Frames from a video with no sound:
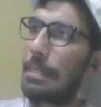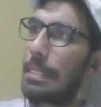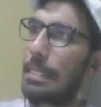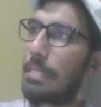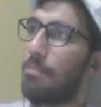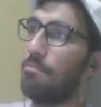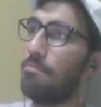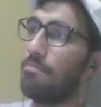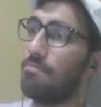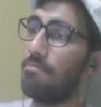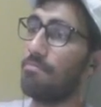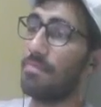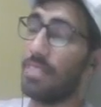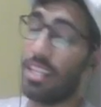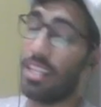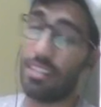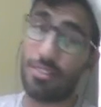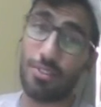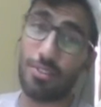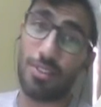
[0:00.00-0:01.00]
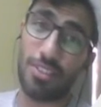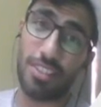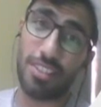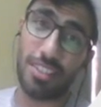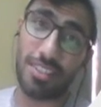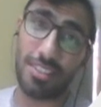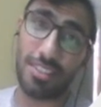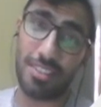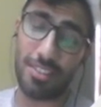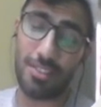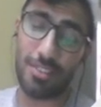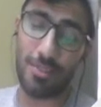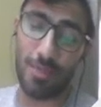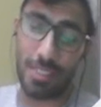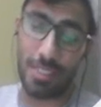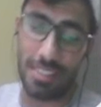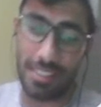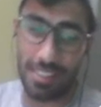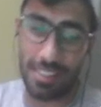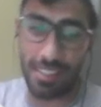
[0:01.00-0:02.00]
okay, thank God, that
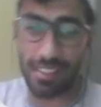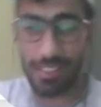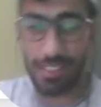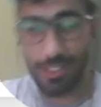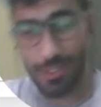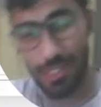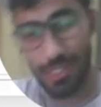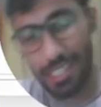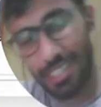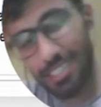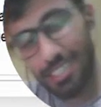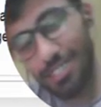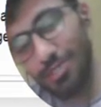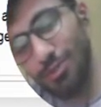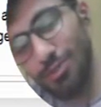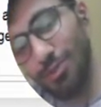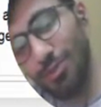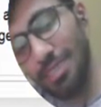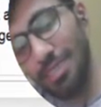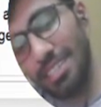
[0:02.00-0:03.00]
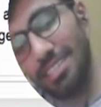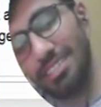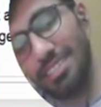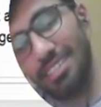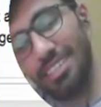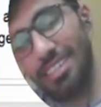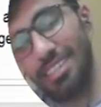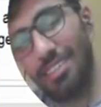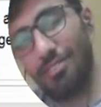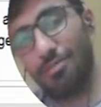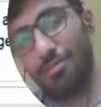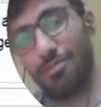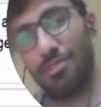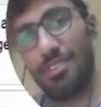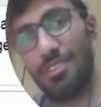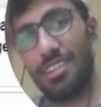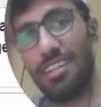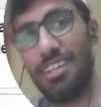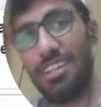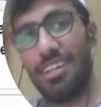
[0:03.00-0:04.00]
was it. So at least 2 weeks I have
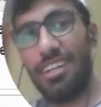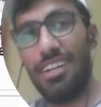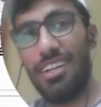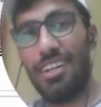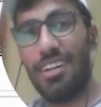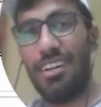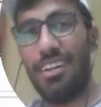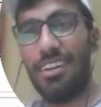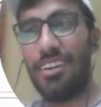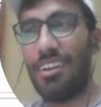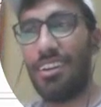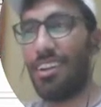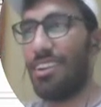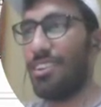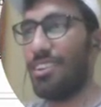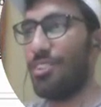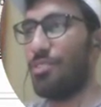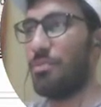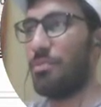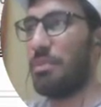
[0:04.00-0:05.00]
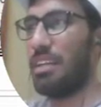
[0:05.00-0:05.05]
tried to